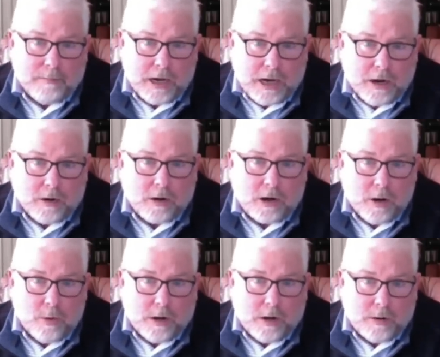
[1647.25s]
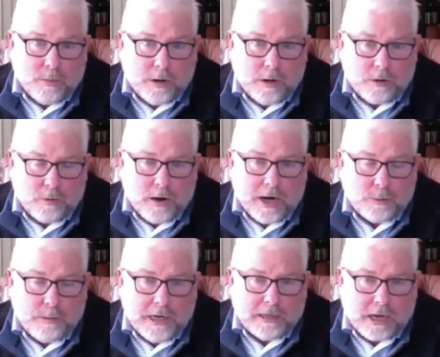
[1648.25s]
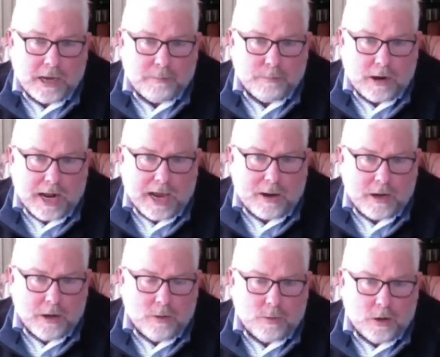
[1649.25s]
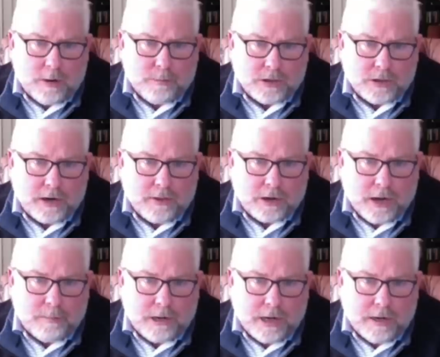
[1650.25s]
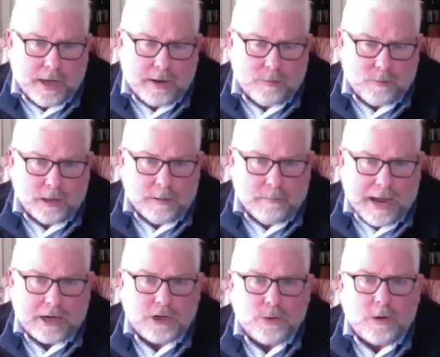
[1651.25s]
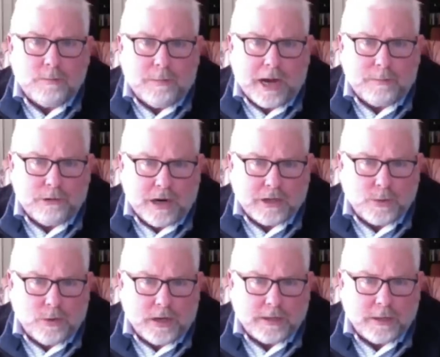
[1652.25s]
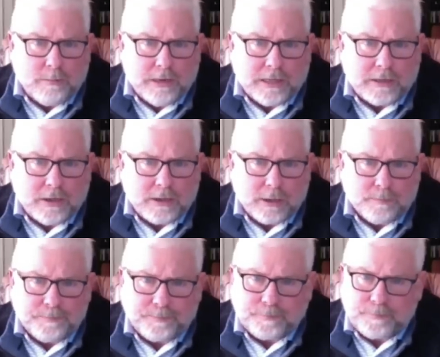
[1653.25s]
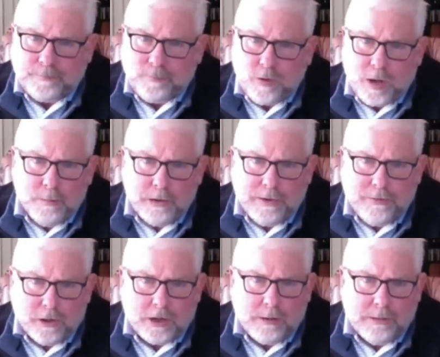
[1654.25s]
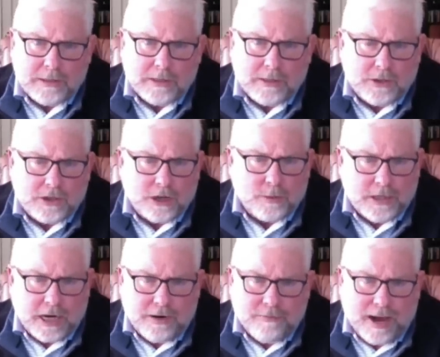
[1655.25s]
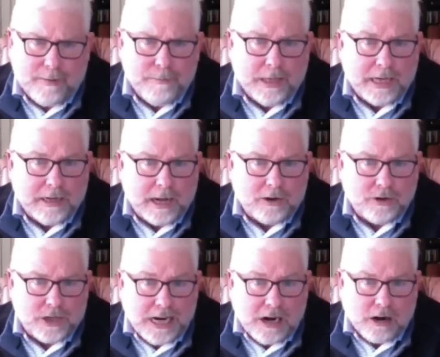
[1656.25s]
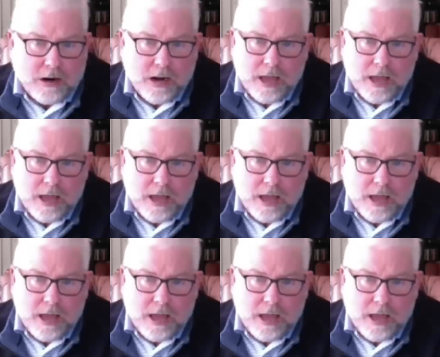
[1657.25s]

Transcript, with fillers: a year ago when Greg's piece got bought out. He owned 1% of the company, and that really matched what my appraisal was of the business. But if you look at a business that's going to retain $5 billion a year